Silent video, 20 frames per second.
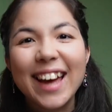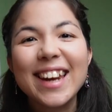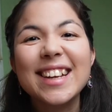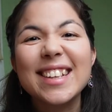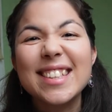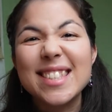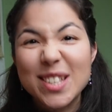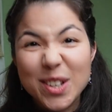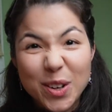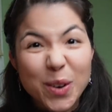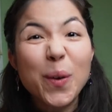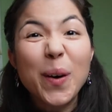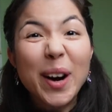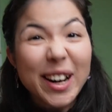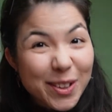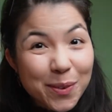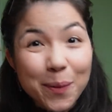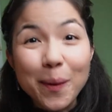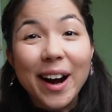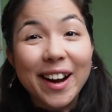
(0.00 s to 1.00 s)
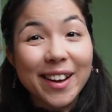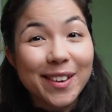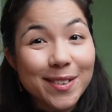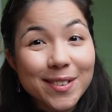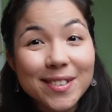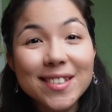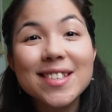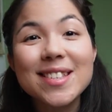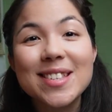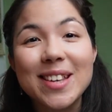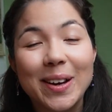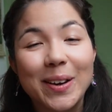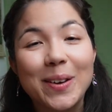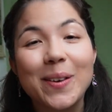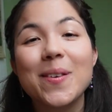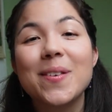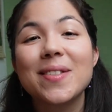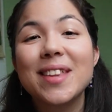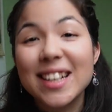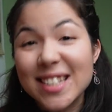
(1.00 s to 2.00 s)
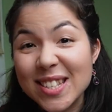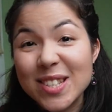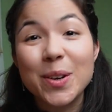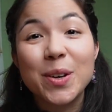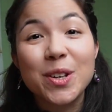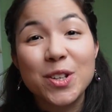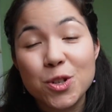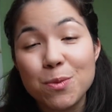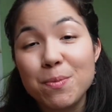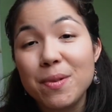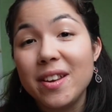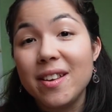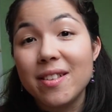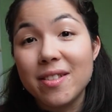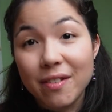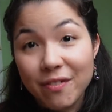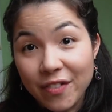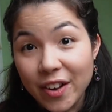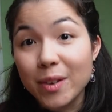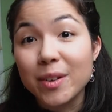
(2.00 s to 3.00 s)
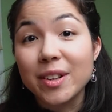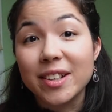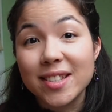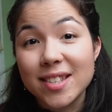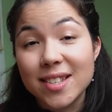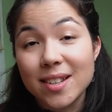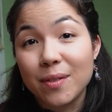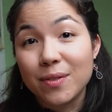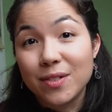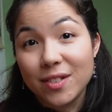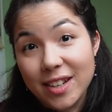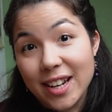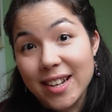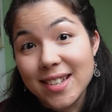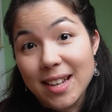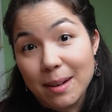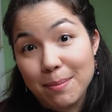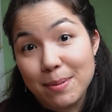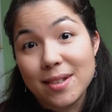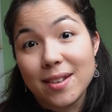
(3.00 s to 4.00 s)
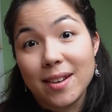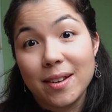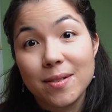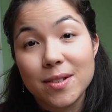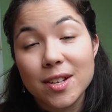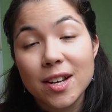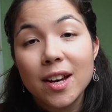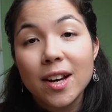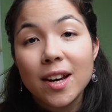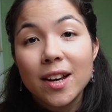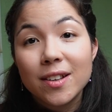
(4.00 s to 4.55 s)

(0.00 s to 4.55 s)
and it's quite wild, so that's going to be the focus of today's episode,